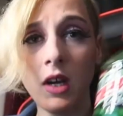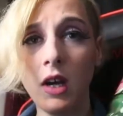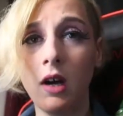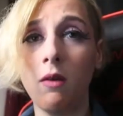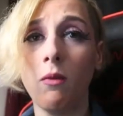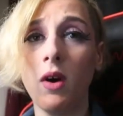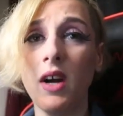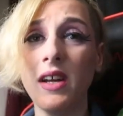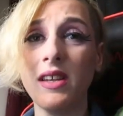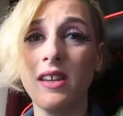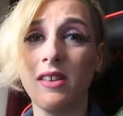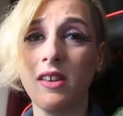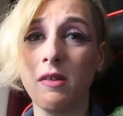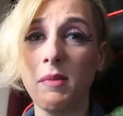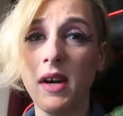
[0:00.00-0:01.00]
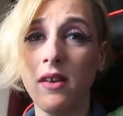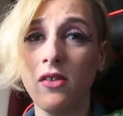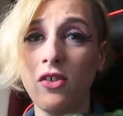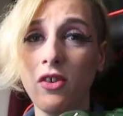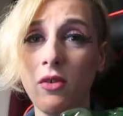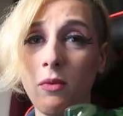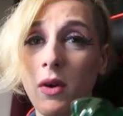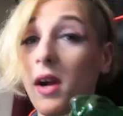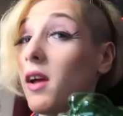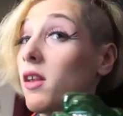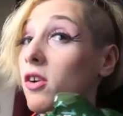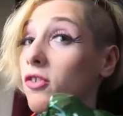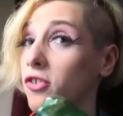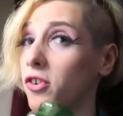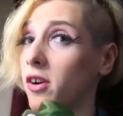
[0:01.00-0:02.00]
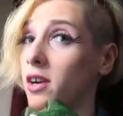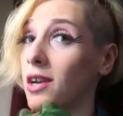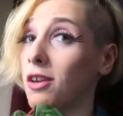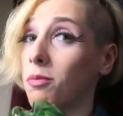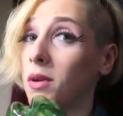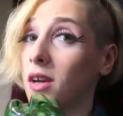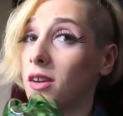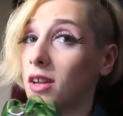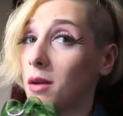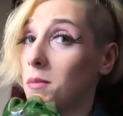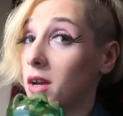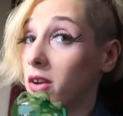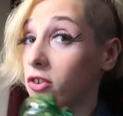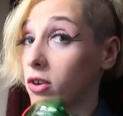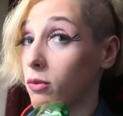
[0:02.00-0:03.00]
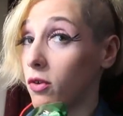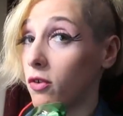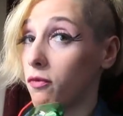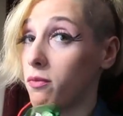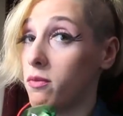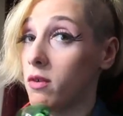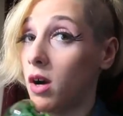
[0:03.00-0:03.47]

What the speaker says: Why this is Mountain Dew and why it looks dark is because I mixed it with,